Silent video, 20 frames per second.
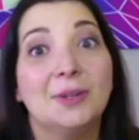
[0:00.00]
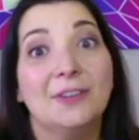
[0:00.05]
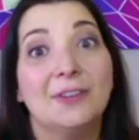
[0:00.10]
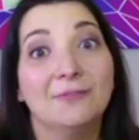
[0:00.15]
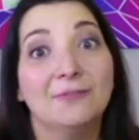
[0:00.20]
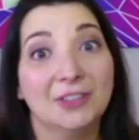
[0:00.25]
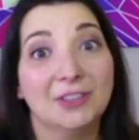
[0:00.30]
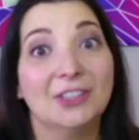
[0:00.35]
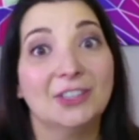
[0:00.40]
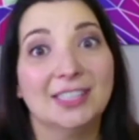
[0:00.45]

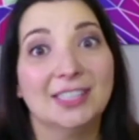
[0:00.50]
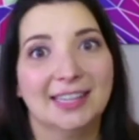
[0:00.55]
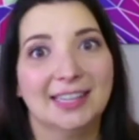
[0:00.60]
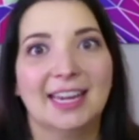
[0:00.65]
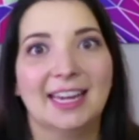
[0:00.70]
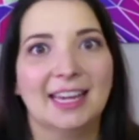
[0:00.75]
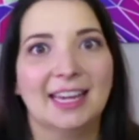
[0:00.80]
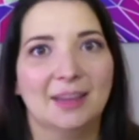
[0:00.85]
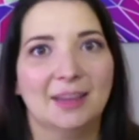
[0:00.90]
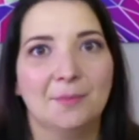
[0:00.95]
it first
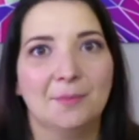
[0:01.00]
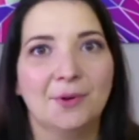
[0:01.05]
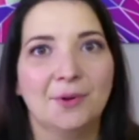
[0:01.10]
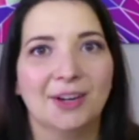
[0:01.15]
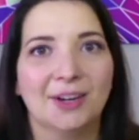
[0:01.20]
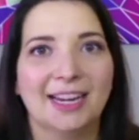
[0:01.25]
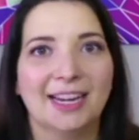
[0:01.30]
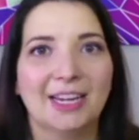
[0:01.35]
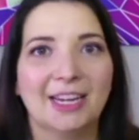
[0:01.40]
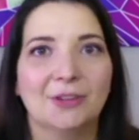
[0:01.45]
thing in the
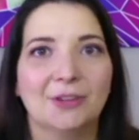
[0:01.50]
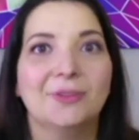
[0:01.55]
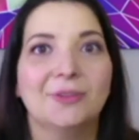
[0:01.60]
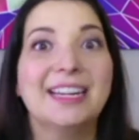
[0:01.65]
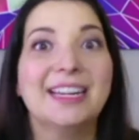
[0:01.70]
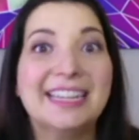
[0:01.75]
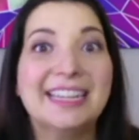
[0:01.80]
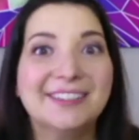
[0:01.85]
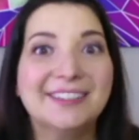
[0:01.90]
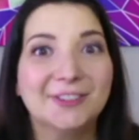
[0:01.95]
morning
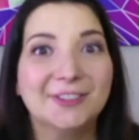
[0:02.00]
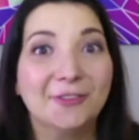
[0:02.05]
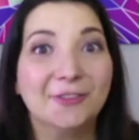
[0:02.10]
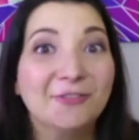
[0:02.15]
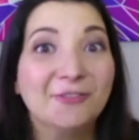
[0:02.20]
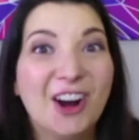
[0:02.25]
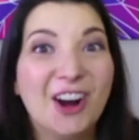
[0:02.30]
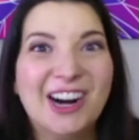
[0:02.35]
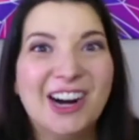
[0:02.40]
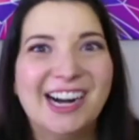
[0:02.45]
eat your
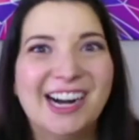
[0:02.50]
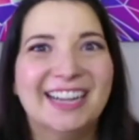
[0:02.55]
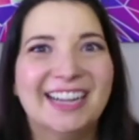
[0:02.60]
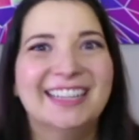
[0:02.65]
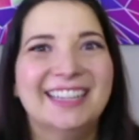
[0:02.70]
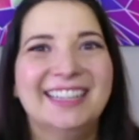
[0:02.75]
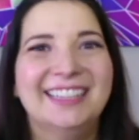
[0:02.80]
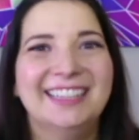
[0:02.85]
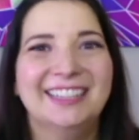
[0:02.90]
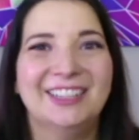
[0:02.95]
frog,
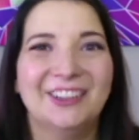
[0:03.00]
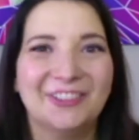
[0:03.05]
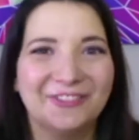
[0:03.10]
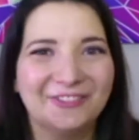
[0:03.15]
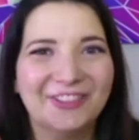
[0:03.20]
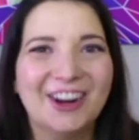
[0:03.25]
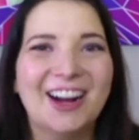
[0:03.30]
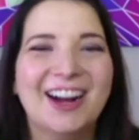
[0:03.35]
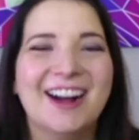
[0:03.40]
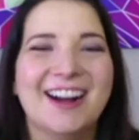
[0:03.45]
your
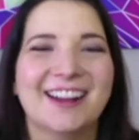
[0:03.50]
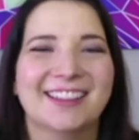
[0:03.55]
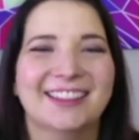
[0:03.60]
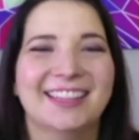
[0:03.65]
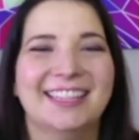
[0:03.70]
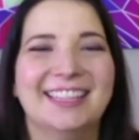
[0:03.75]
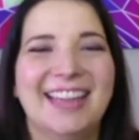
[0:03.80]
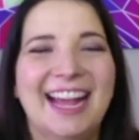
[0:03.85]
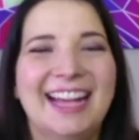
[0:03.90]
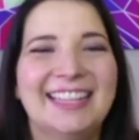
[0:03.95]
frog,
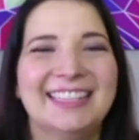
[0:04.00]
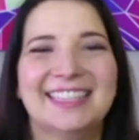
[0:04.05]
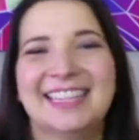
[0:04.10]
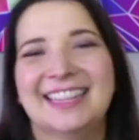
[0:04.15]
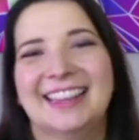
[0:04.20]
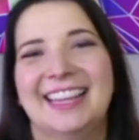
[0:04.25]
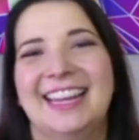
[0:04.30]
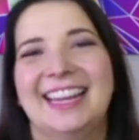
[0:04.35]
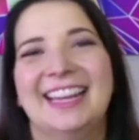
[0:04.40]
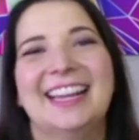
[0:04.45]
the nasty
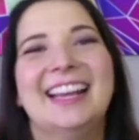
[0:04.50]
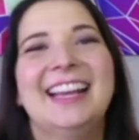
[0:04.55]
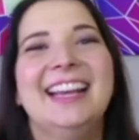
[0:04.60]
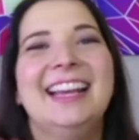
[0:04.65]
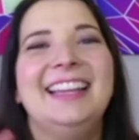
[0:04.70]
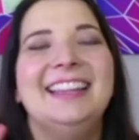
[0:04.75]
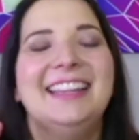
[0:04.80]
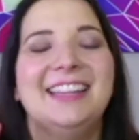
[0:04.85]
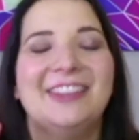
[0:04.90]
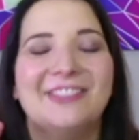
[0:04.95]
thing
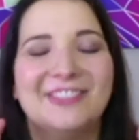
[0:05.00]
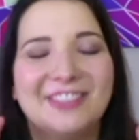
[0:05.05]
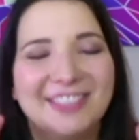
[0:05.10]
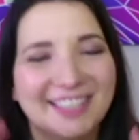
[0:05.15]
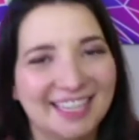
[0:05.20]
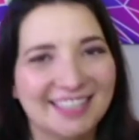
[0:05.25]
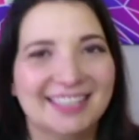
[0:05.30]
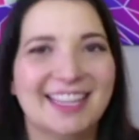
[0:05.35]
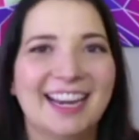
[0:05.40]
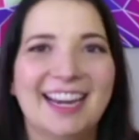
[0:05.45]
that you
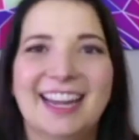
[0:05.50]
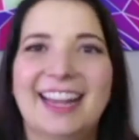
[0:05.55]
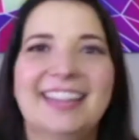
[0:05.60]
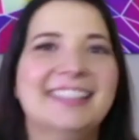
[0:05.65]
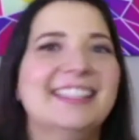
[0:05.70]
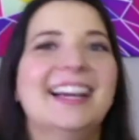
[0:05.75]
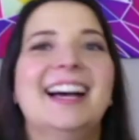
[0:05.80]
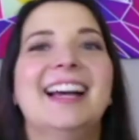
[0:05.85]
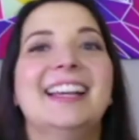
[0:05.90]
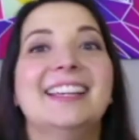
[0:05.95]
just got to get
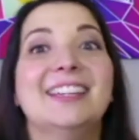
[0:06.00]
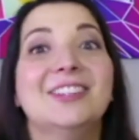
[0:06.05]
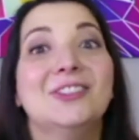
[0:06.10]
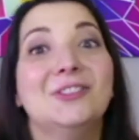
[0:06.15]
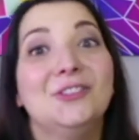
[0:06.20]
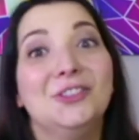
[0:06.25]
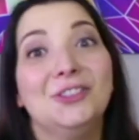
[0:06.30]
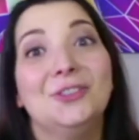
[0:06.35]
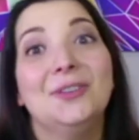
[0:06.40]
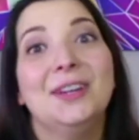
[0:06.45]
done. You
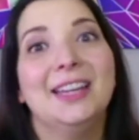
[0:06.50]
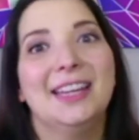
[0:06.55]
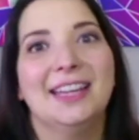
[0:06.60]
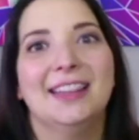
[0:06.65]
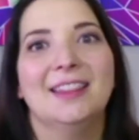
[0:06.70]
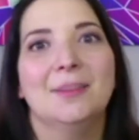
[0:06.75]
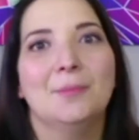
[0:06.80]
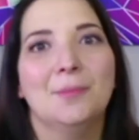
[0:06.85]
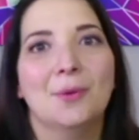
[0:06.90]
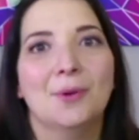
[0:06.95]
do it in
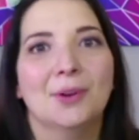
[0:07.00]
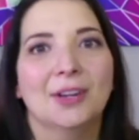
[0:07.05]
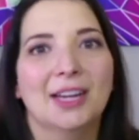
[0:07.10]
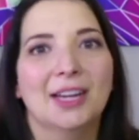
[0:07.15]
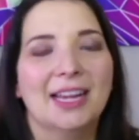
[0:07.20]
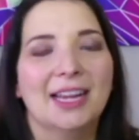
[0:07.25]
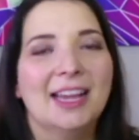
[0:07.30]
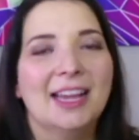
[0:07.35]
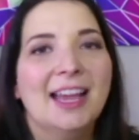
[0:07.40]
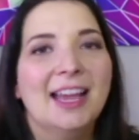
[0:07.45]
the morning.
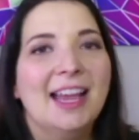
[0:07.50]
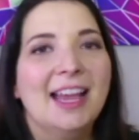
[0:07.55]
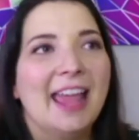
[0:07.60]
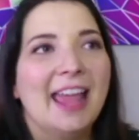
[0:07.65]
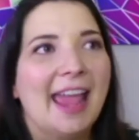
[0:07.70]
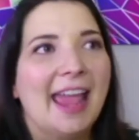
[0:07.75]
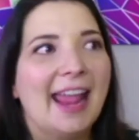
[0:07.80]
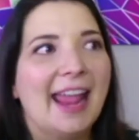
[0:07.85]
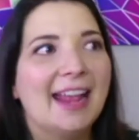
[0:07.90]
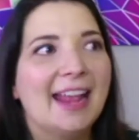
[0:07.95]

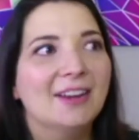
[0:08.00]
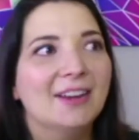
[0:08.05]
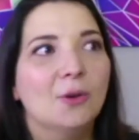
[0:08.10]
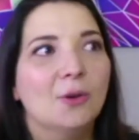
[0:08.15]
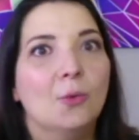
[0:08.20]
And